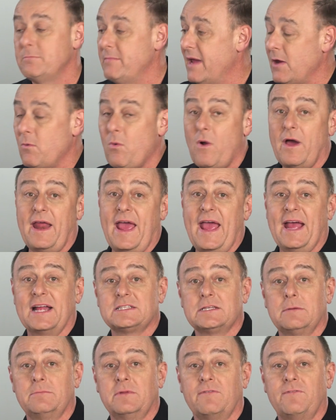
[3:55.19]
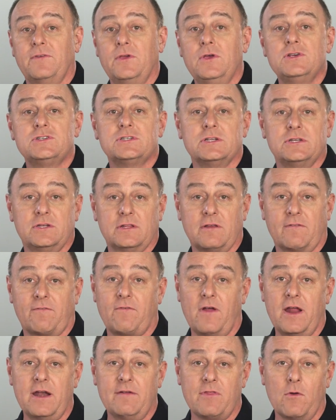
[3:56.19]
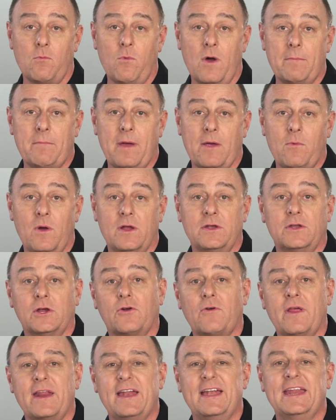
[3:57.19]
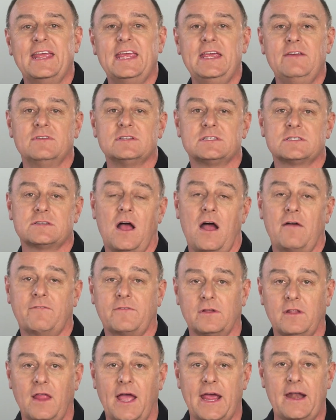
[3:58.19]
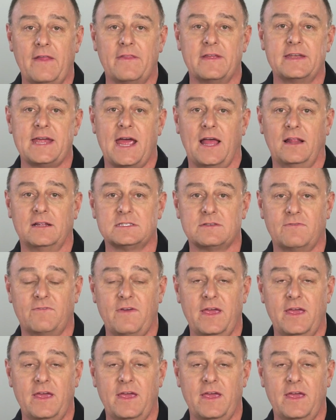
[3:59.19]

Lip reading: you may want to add some diffusion to the front of the 1x1 to create an even softer light on the talent's